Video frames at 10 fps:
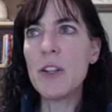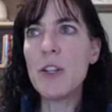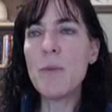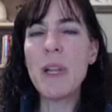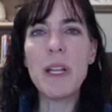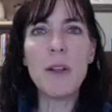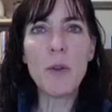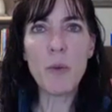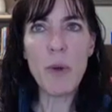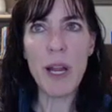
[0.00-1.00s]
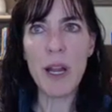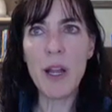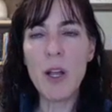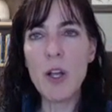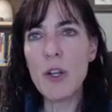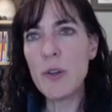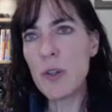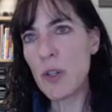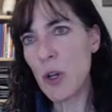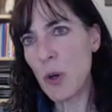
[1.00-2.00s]
to meeting 3.
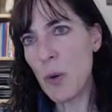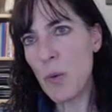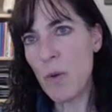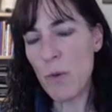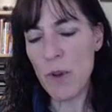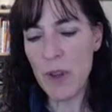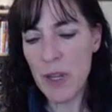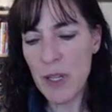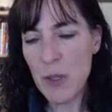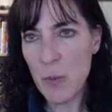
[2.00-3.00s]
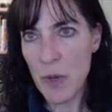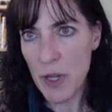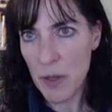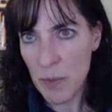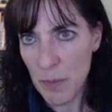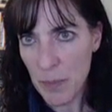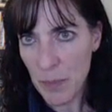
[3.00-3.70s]
So for this one,